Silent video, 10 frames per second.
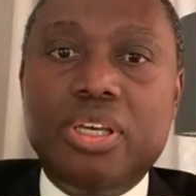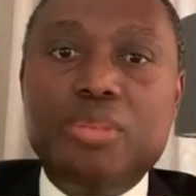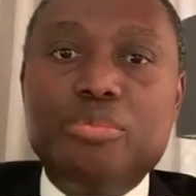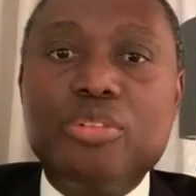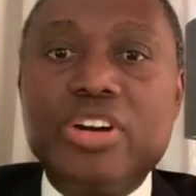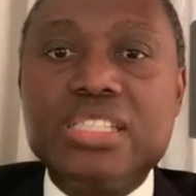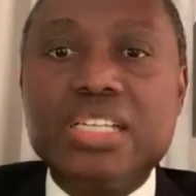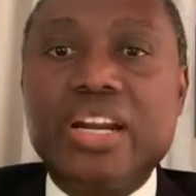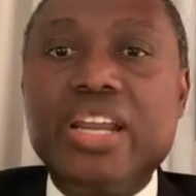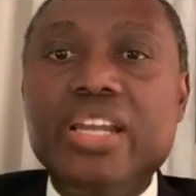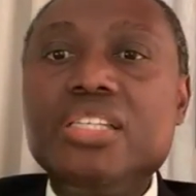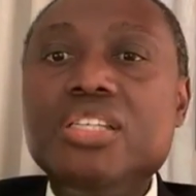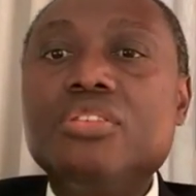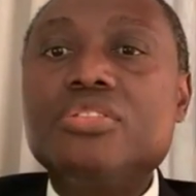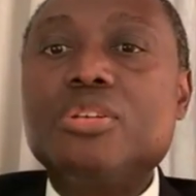It provides a great
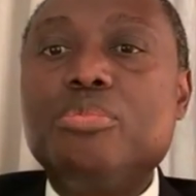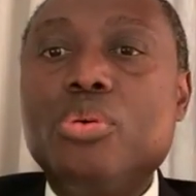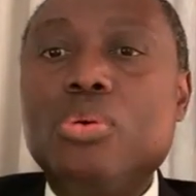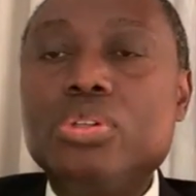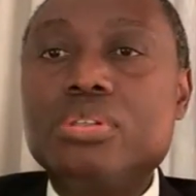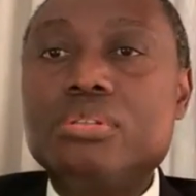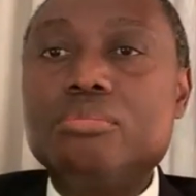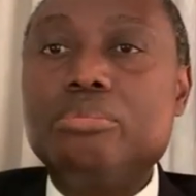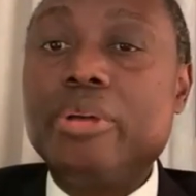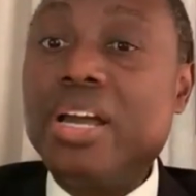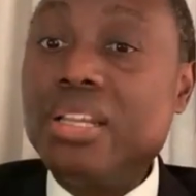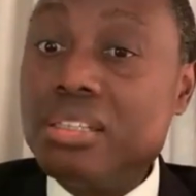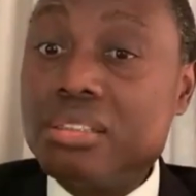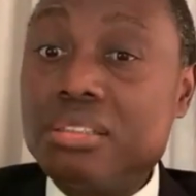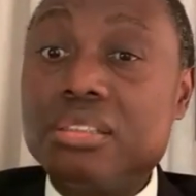deal of support, but
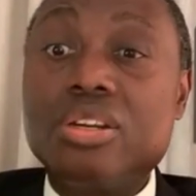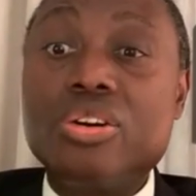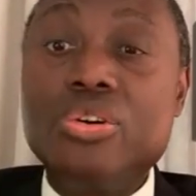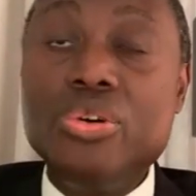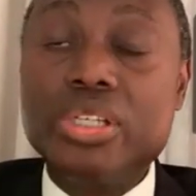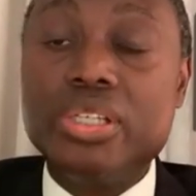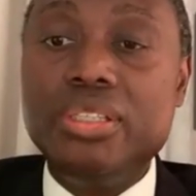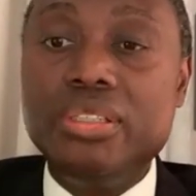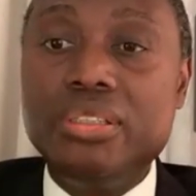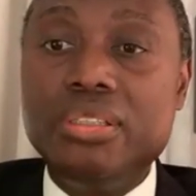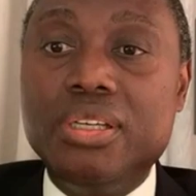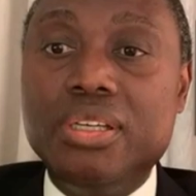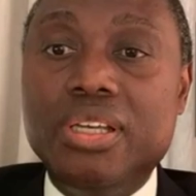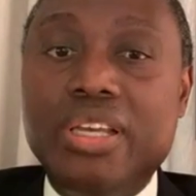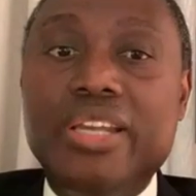crucially,
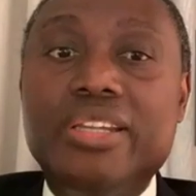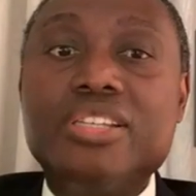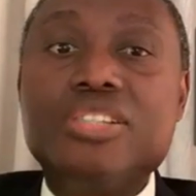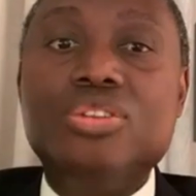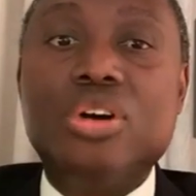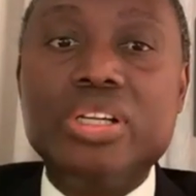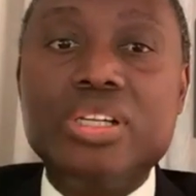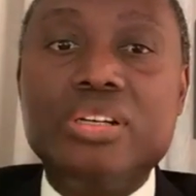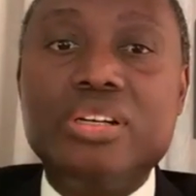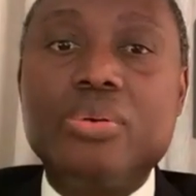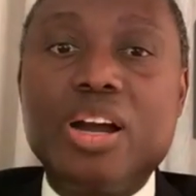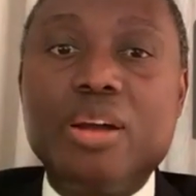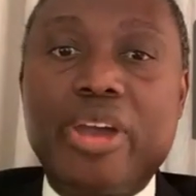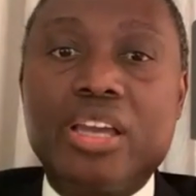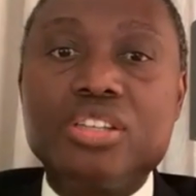it does not require
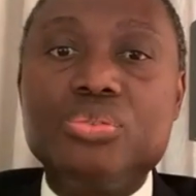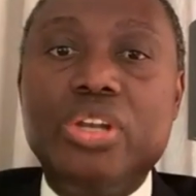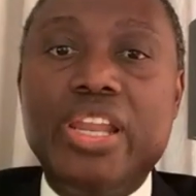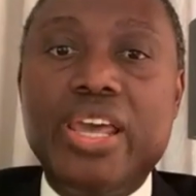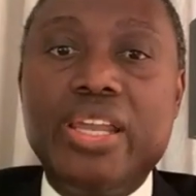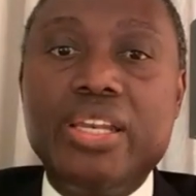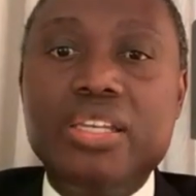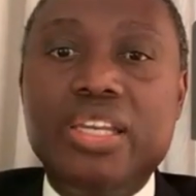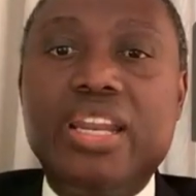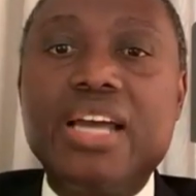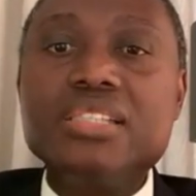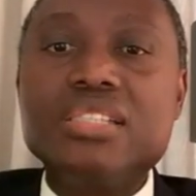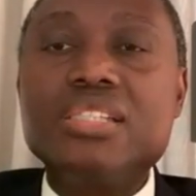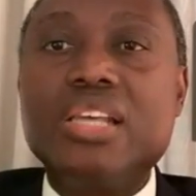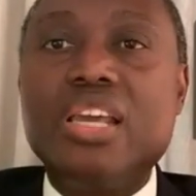banks to lend in an
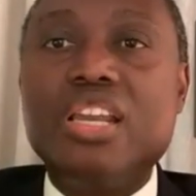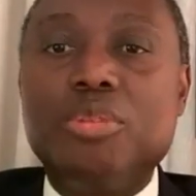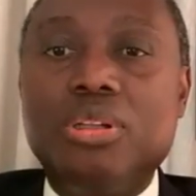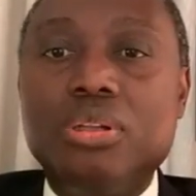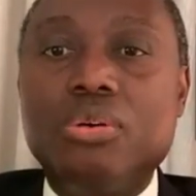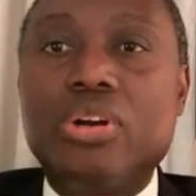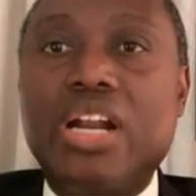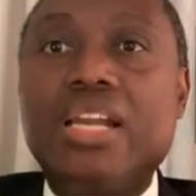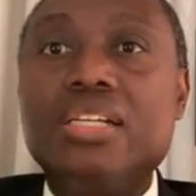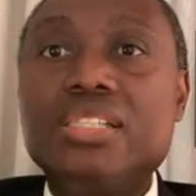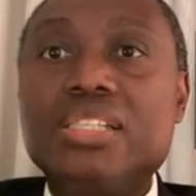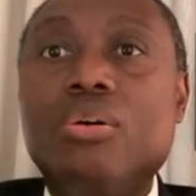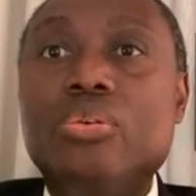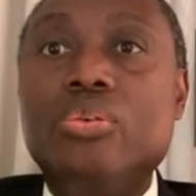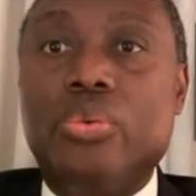unsustainable or
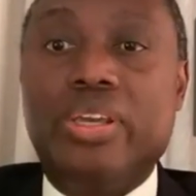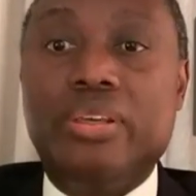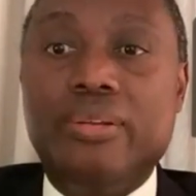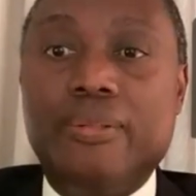unsound way.